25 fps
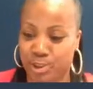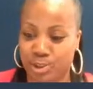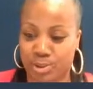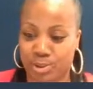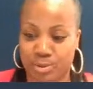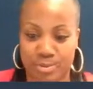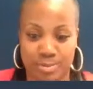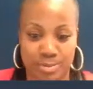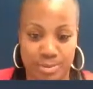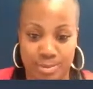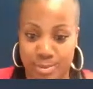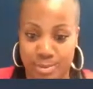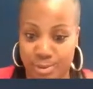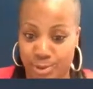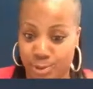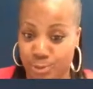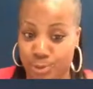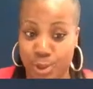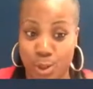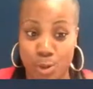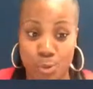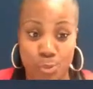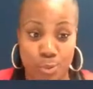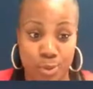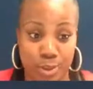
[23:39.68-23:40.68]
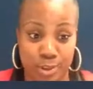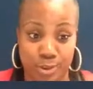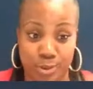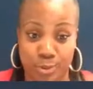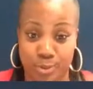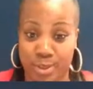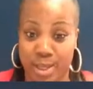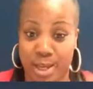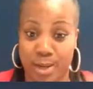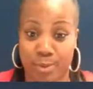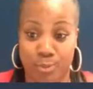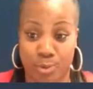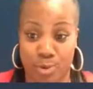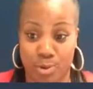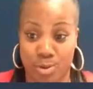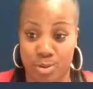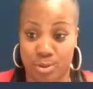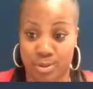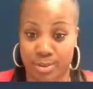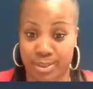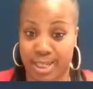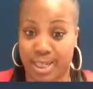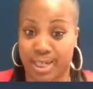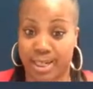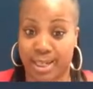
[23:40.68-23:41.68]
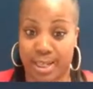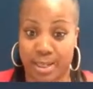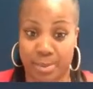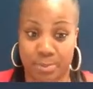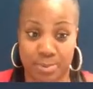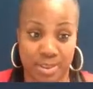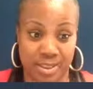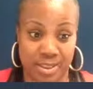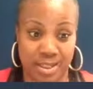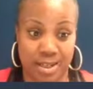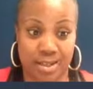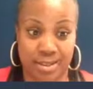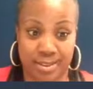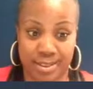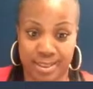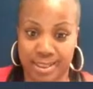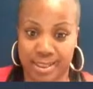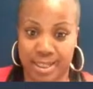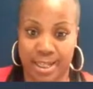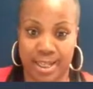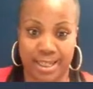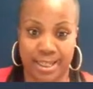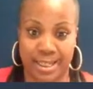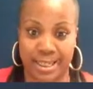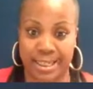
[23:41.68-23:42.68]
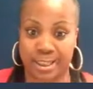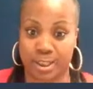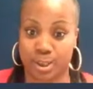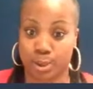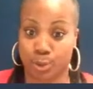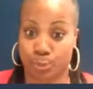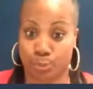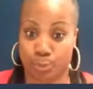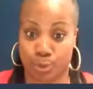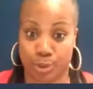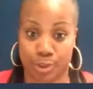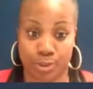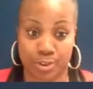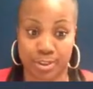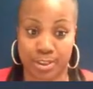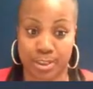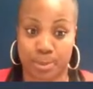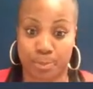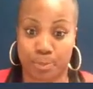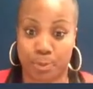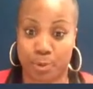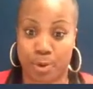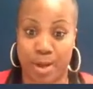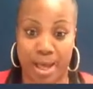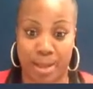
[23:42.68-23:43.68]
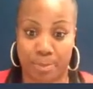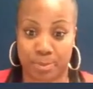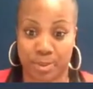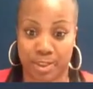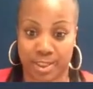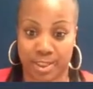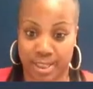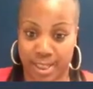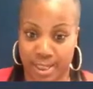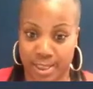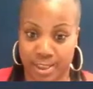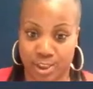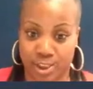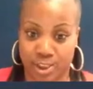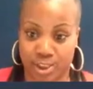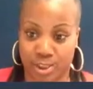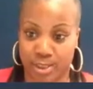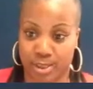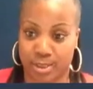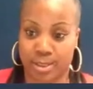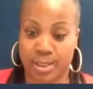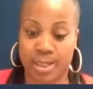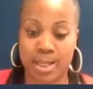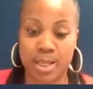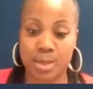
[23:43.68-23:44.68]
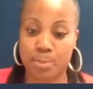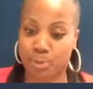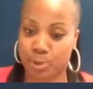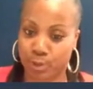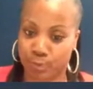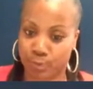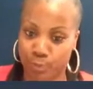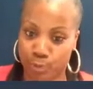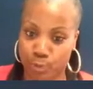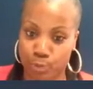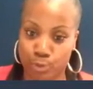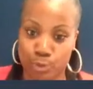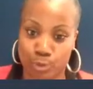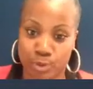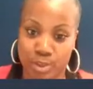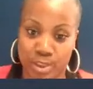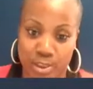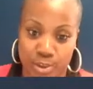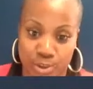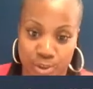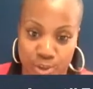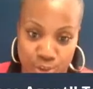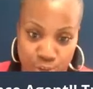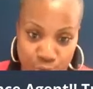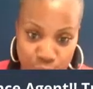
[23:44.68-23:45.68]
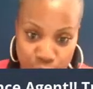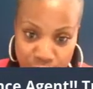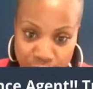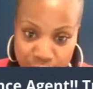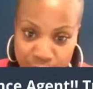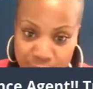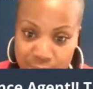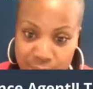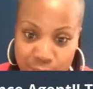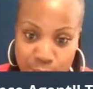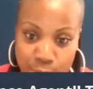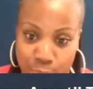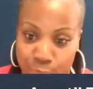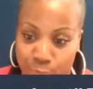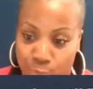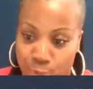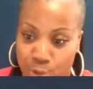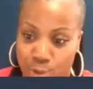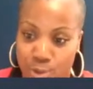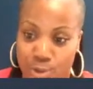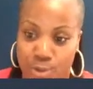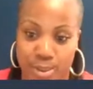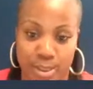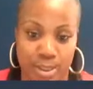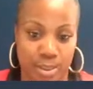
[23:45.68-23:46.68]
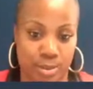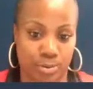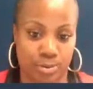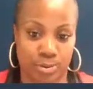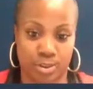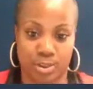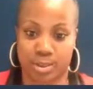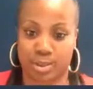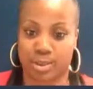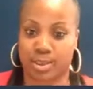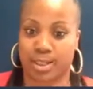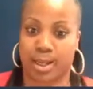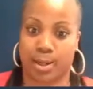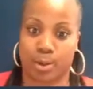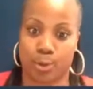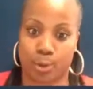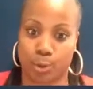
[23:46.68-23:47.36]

But you don't want to do that wrong. That Amazon is like, it's a real simple application. But if you do the insurance stuff wrong, it'll just